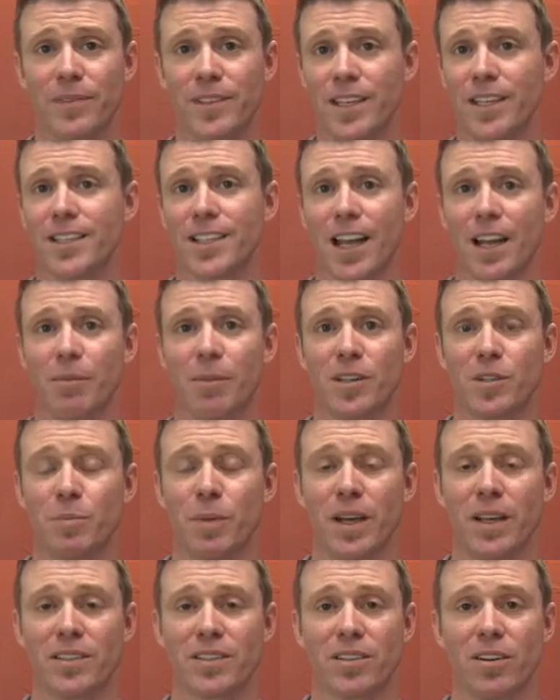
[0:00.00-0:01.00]
is
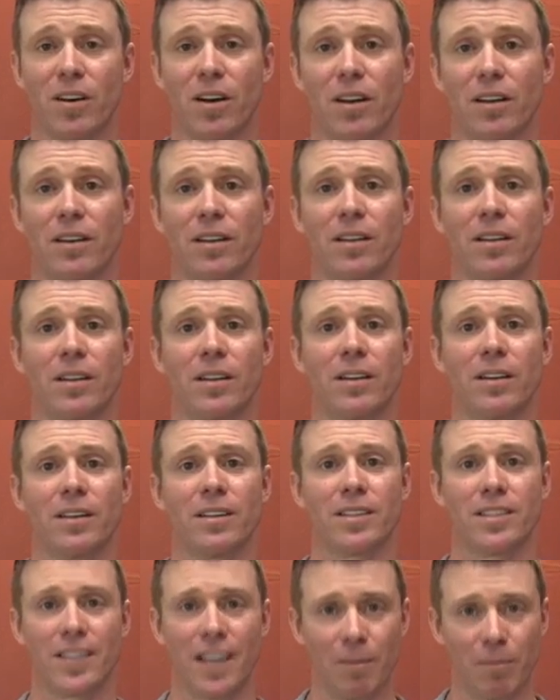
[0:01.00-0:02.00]
based on
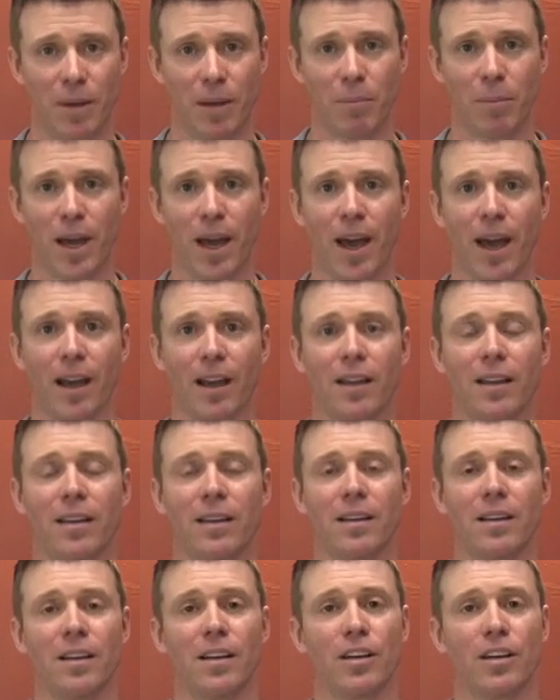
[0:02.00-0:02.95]
stepping back,